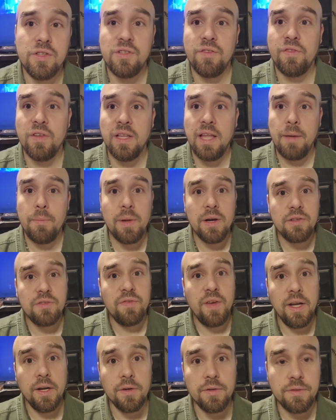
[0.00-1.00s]
Christopher Lambert's
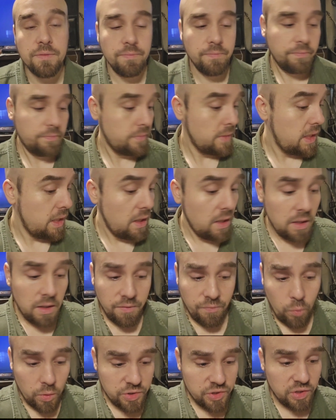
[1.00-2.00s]
fingers.
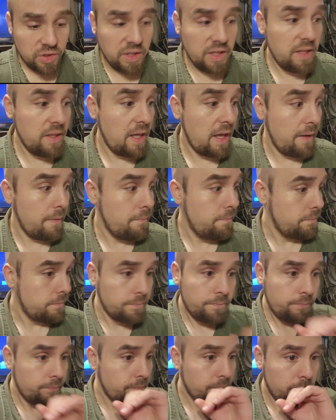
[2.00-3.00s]
Fortunately, they
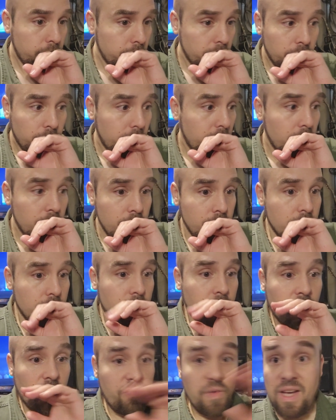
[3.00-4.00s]

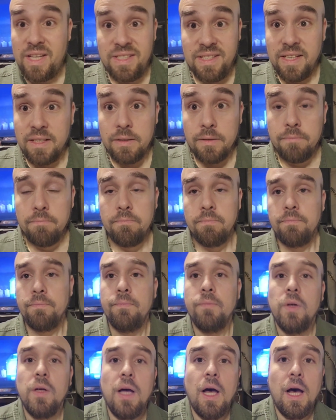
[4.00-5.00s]
fixed it.
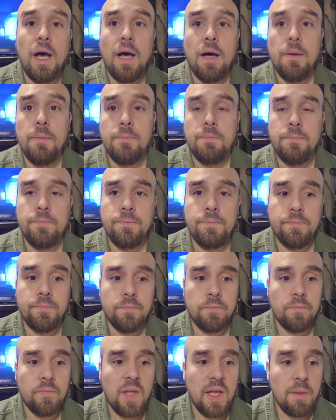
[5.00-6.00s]

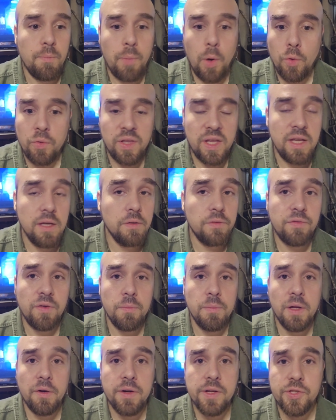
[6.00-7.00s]
They both healed
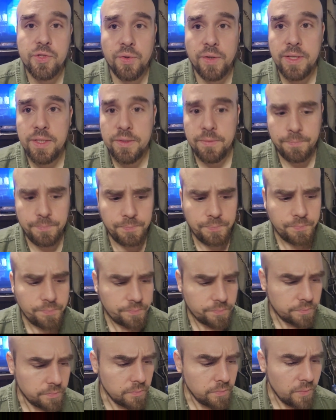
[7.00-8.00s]
from their injuries.
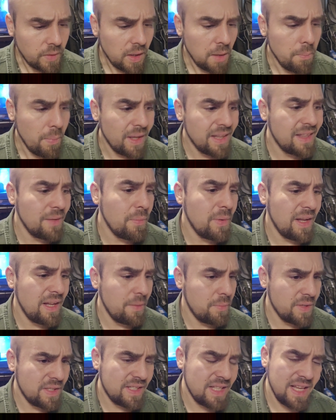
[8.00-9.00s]
But
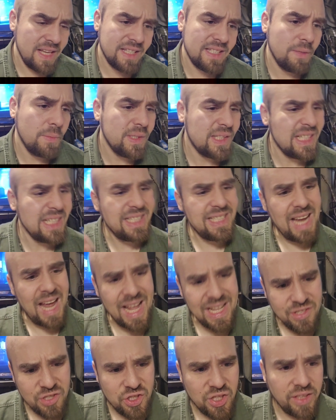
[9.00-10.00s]
it was the
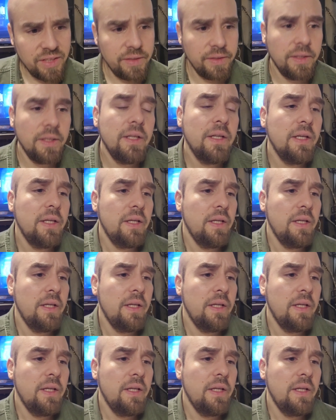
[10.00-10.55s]
tension.